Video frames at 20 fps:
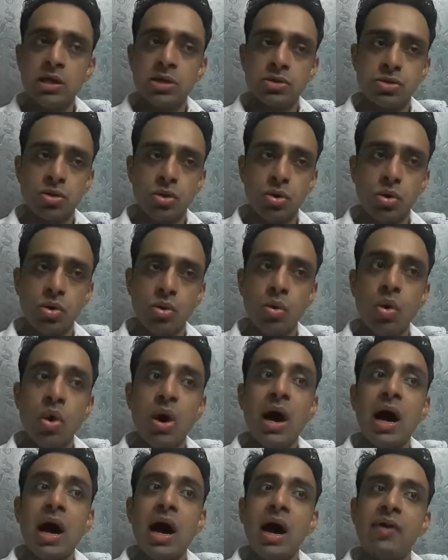so
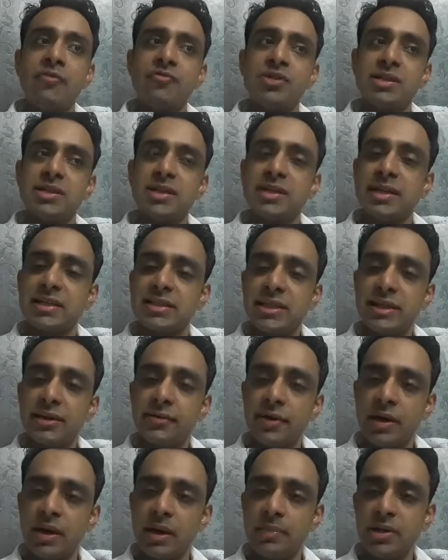after deducting
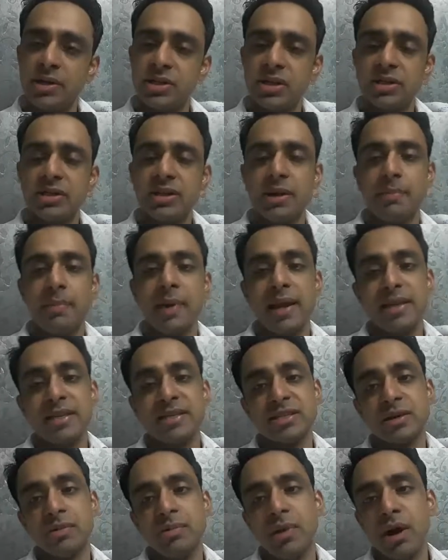our commission, the
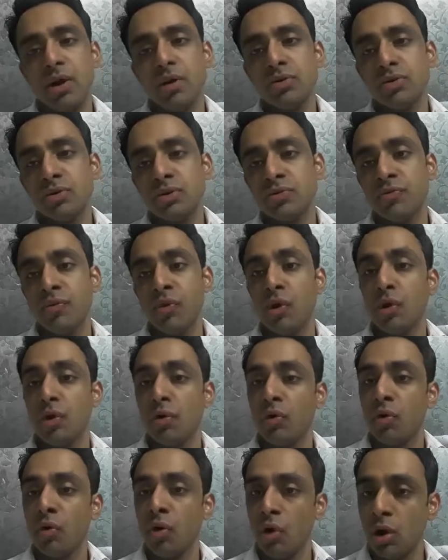balance amount
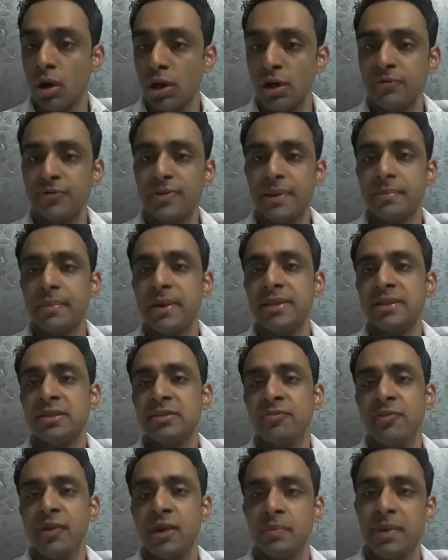for all of the
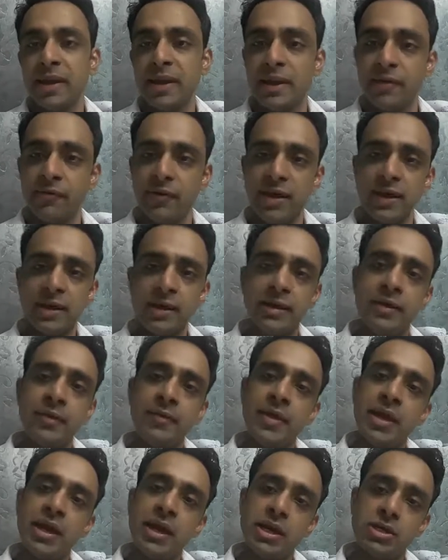month will be giving
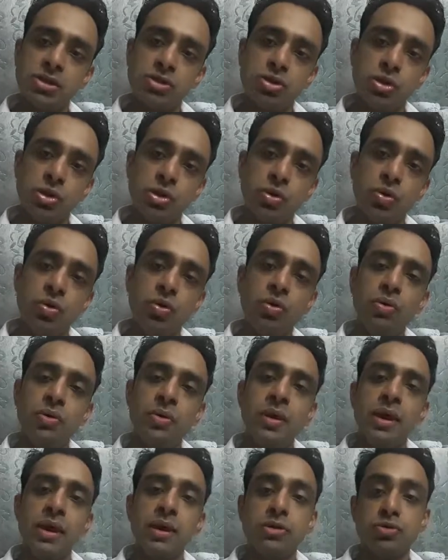it to you,
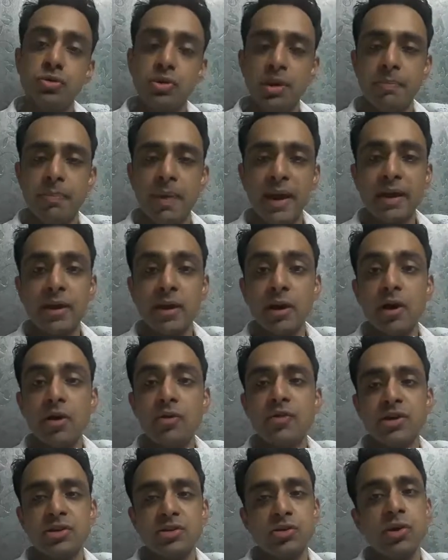to your bank
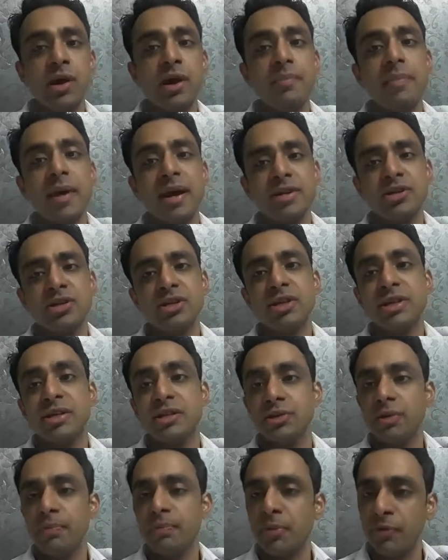account which you have mentioned
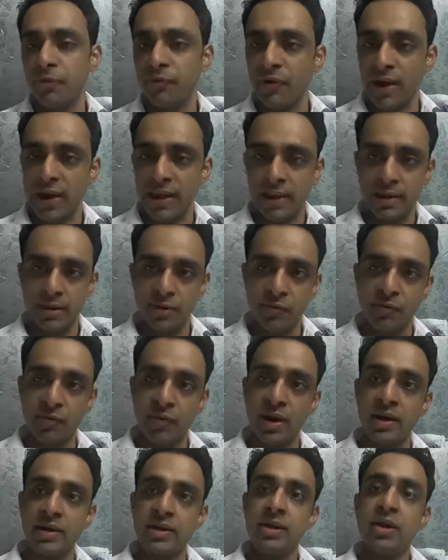in your profile,
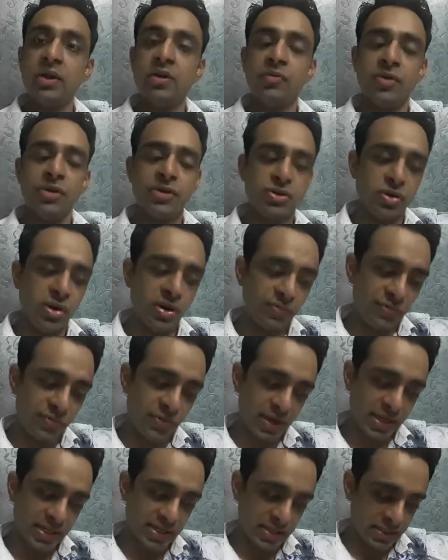which you have
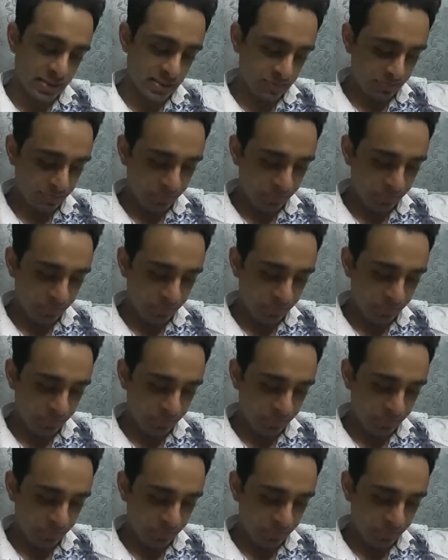created.